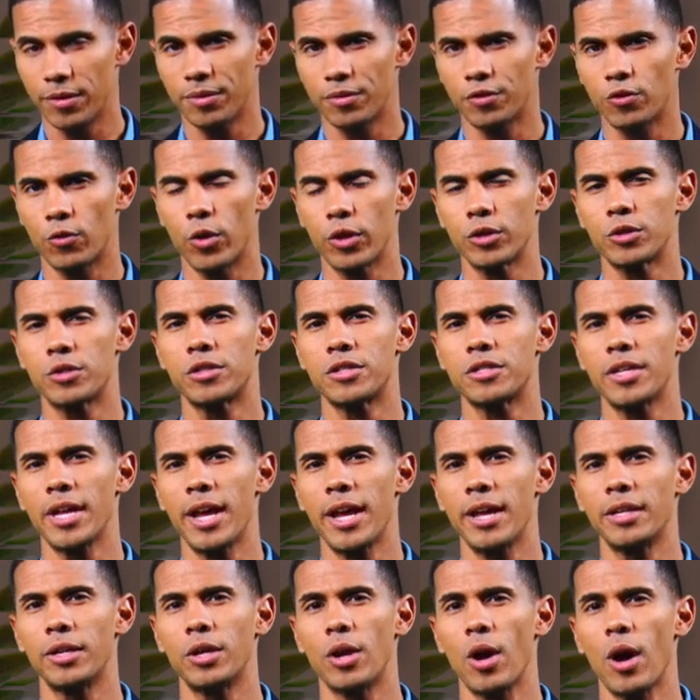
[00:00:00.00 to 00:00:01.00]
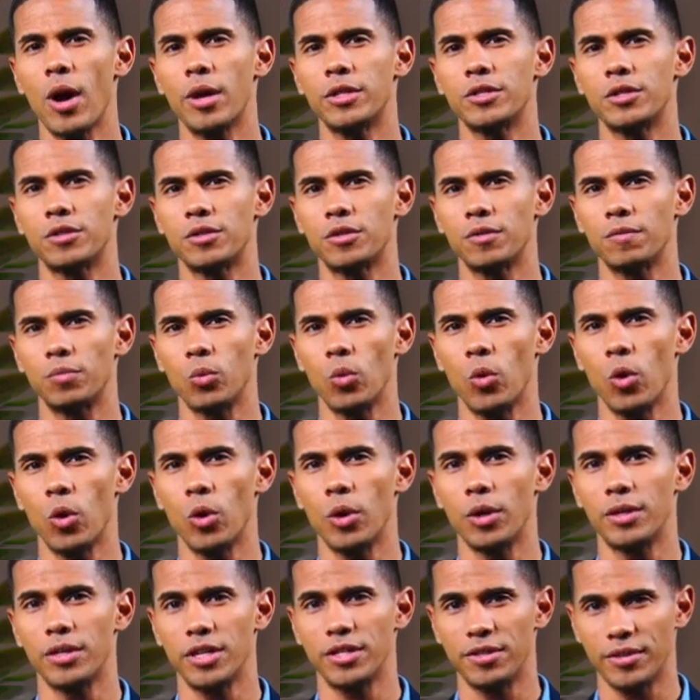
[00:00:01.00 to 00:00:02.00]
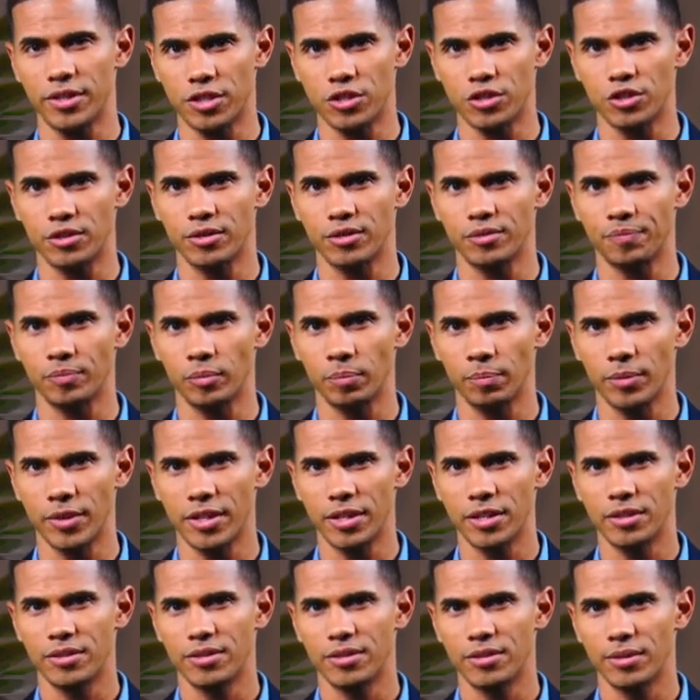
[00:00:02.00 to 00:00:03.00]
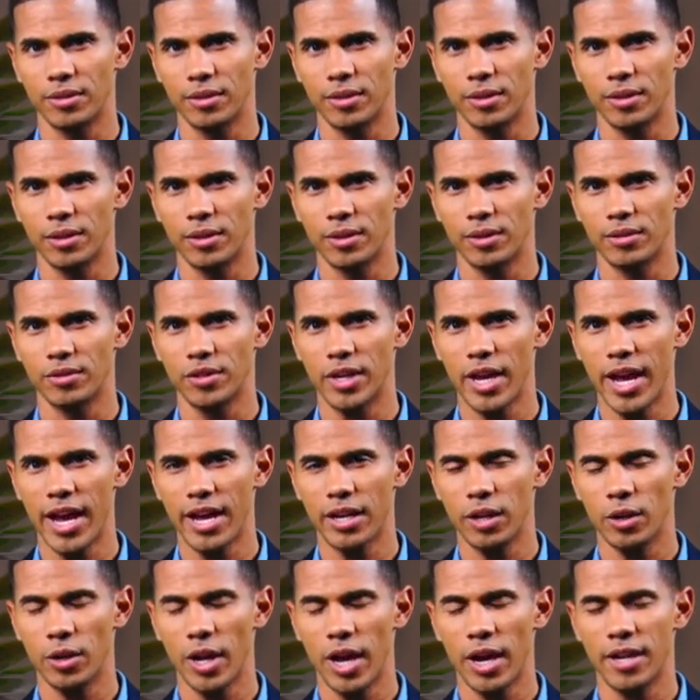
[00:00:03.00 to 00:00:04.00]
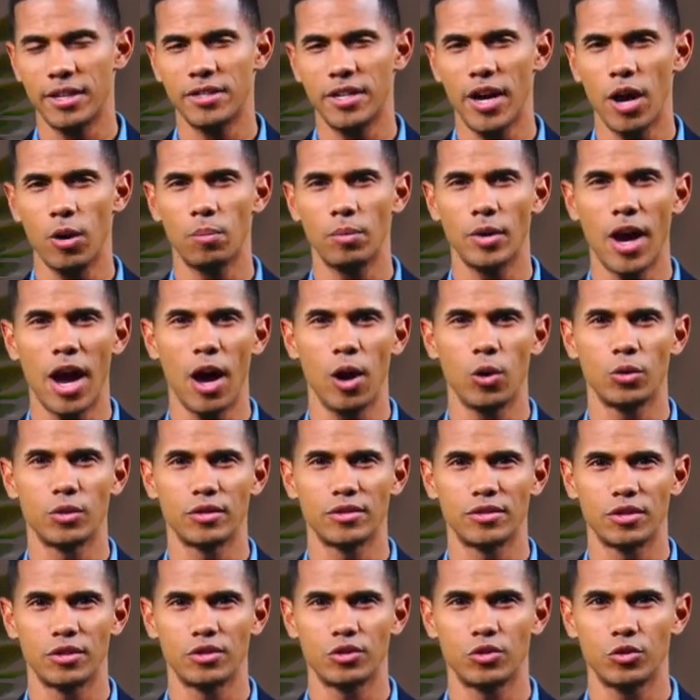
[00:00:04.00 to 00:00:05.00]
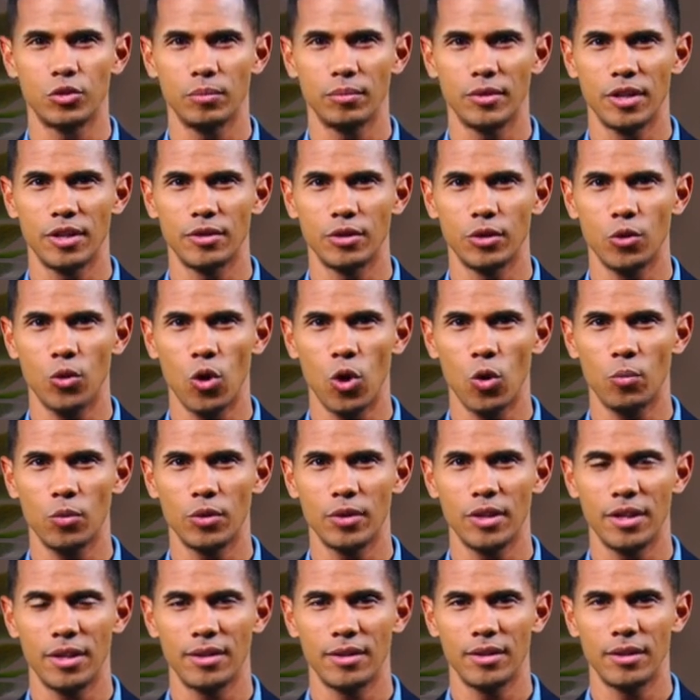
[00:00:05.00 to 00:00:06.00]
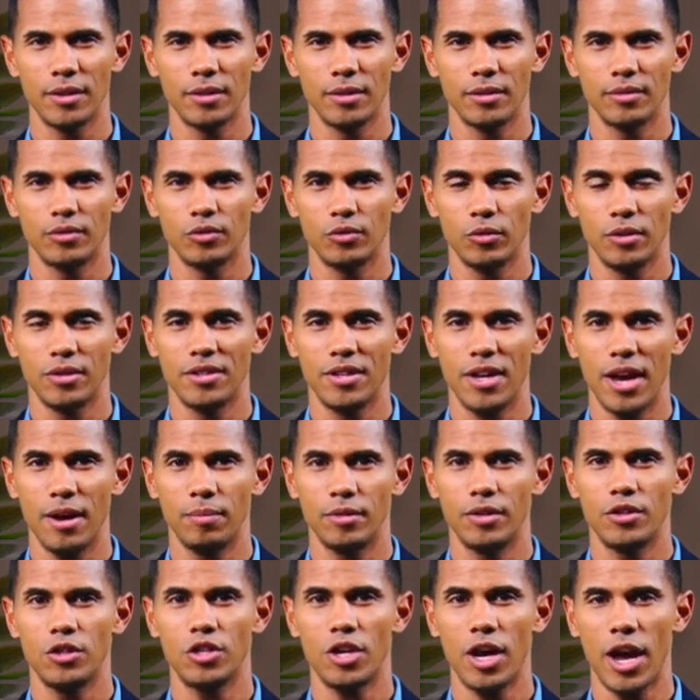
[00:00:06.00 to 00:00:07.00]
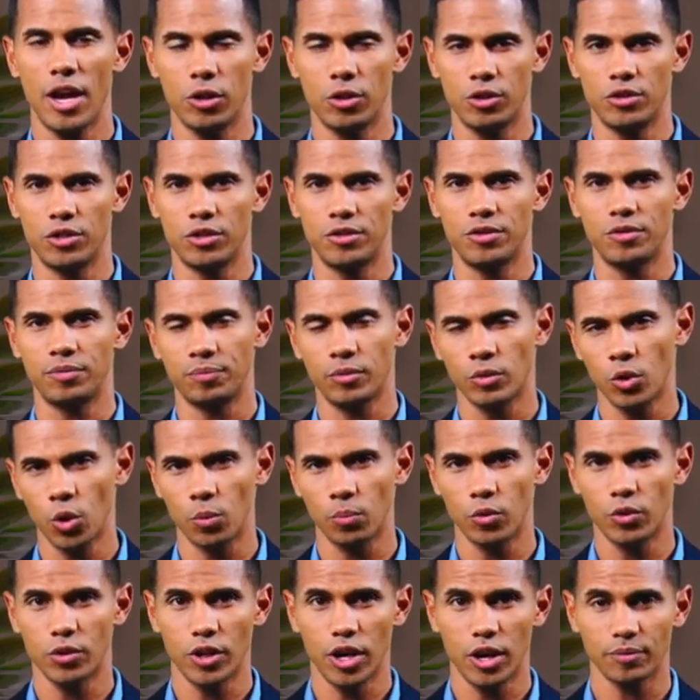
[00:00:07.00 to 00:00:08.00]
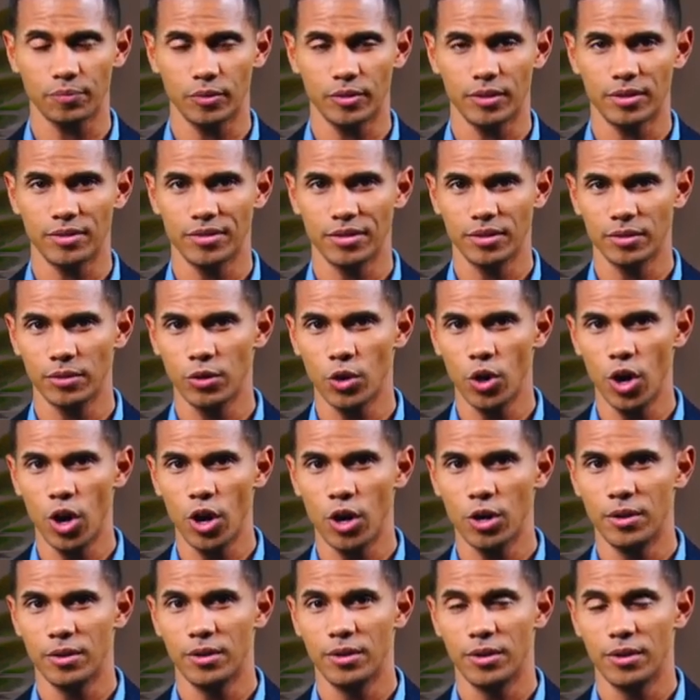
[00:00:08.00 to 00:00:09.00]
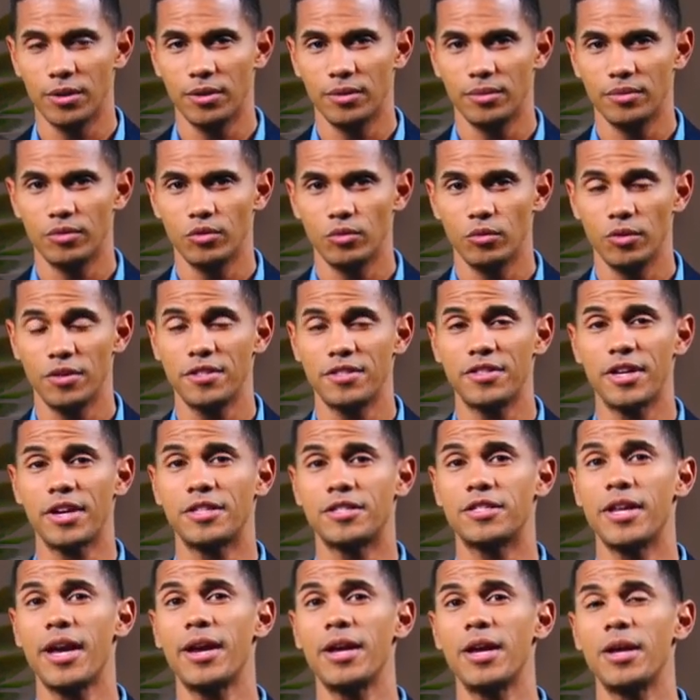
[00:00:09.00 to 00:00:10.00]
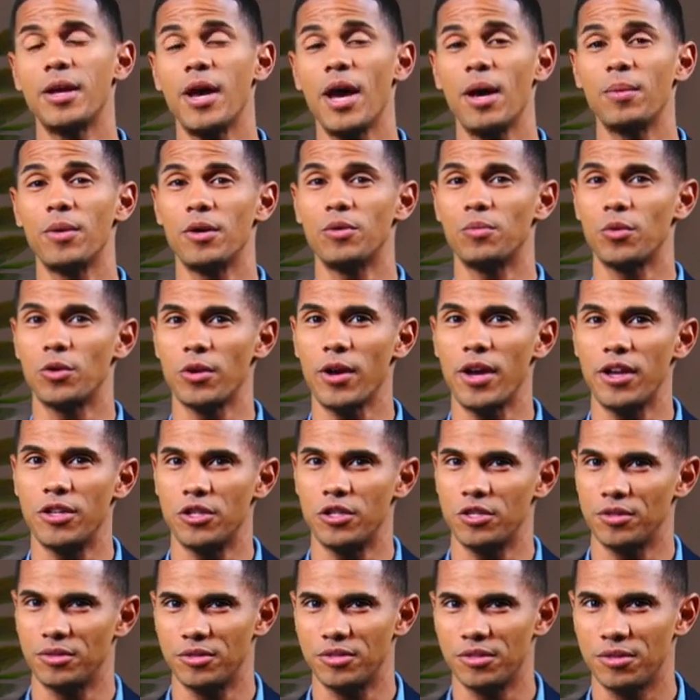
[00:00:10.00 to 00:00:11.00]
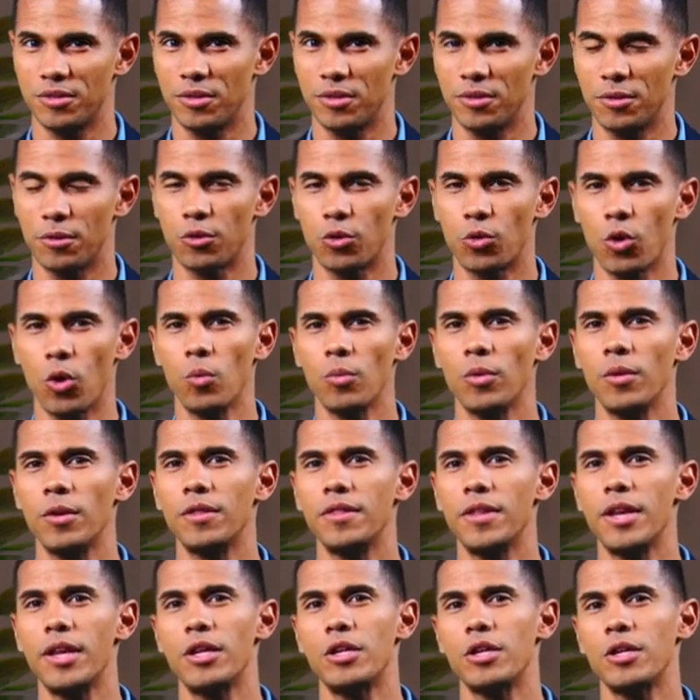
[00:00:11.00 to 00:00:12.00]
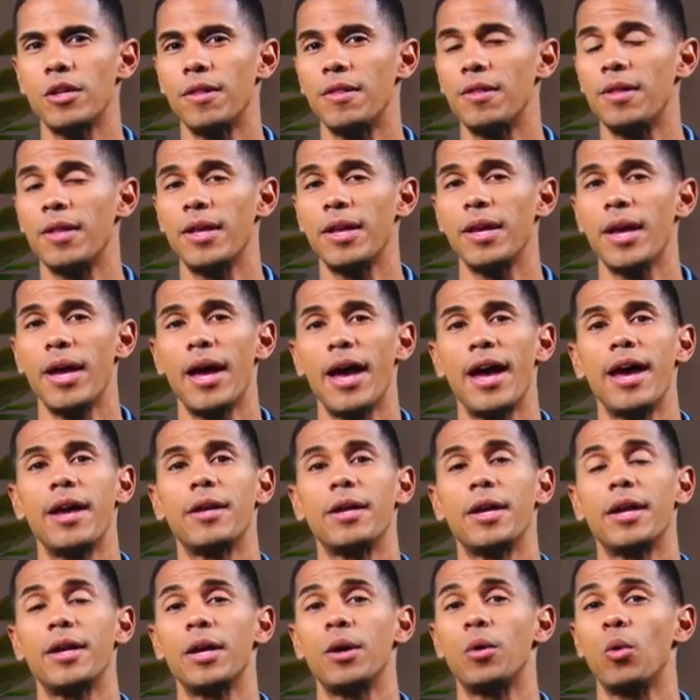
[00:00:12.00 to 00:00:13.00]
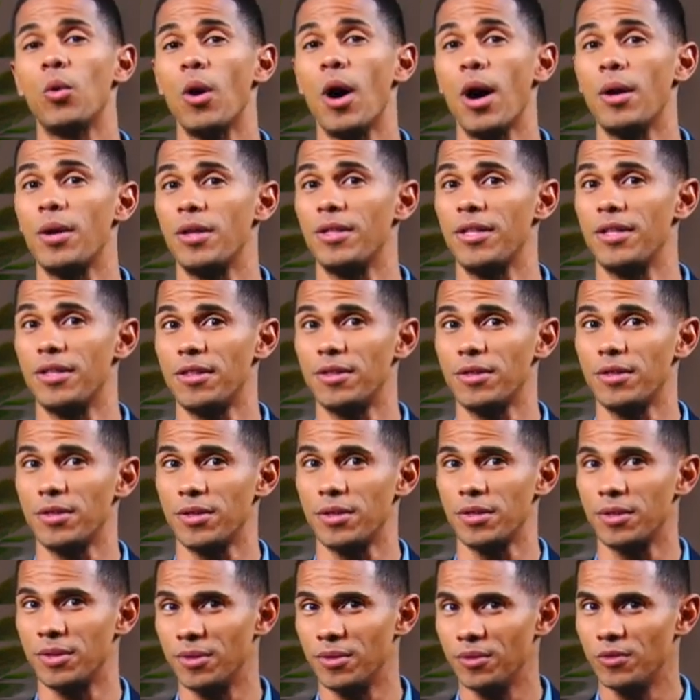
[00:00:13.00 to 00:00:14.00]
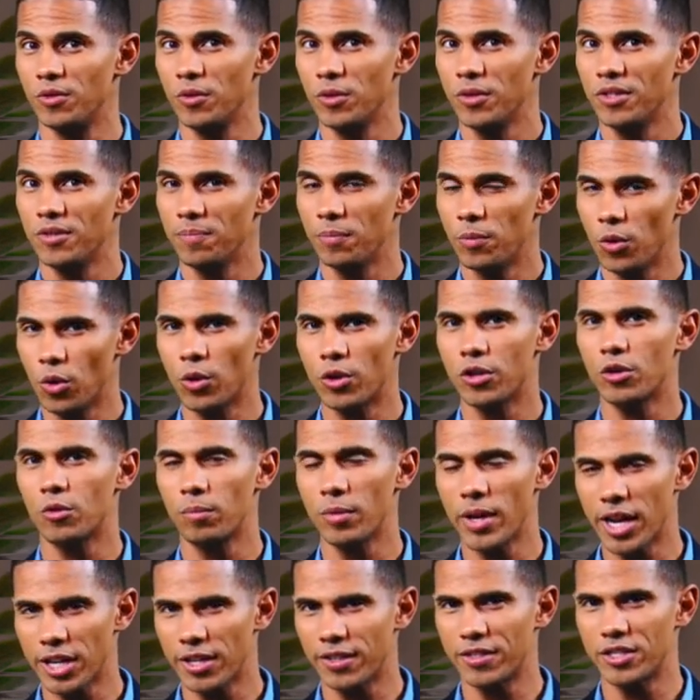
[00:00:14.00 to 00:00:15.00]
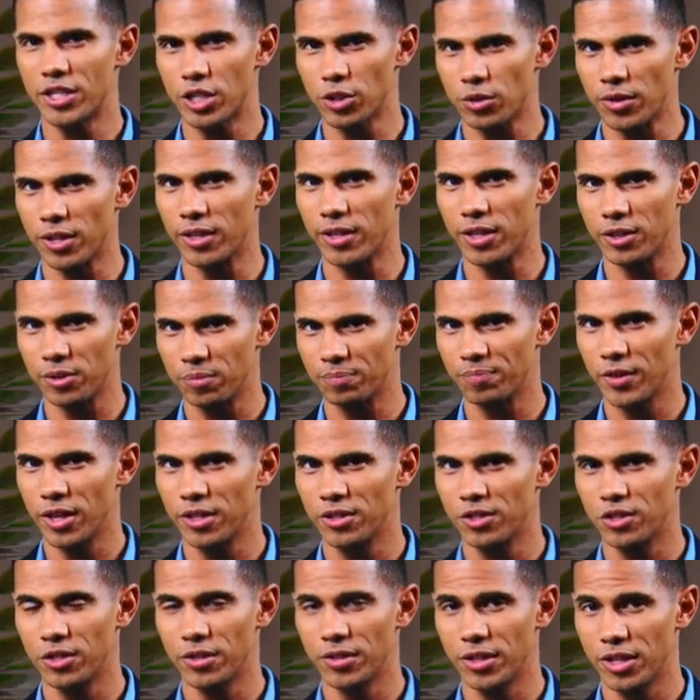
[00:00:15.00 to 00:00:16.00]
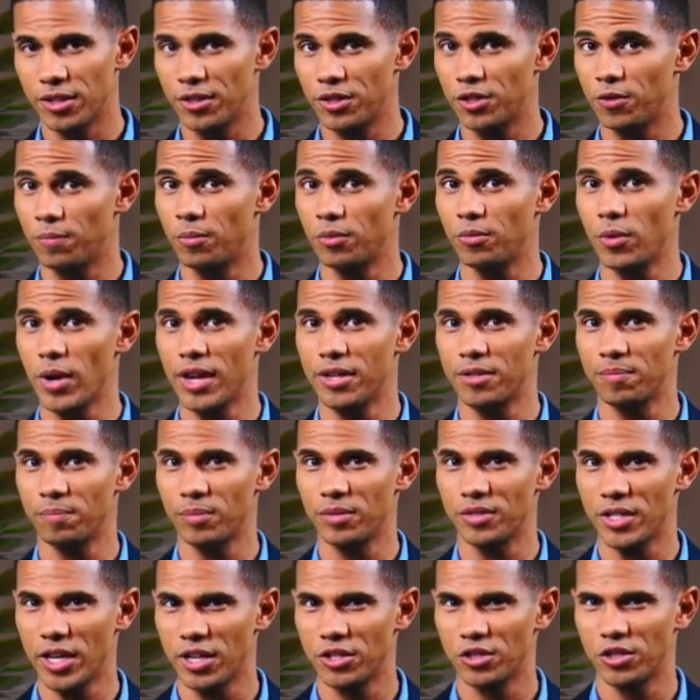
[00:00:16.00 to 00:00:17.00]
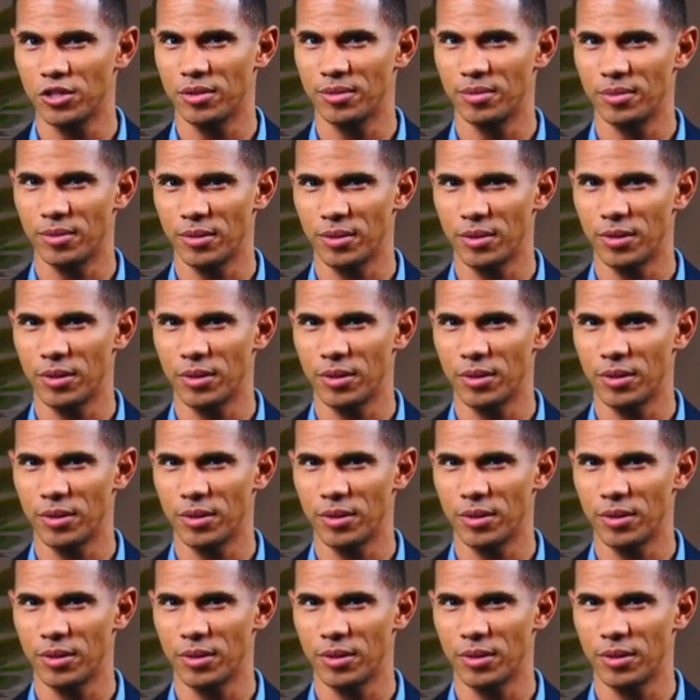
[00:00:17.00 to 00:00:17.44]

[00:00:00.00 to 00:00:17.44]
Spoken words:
To understand causes of war and conditions for peace, to analyze how power is distributed globally, to examine challenges of global governance and law, to assess economic relations, globalization, and inequality, to explore humanitarian intervention and human rights protection,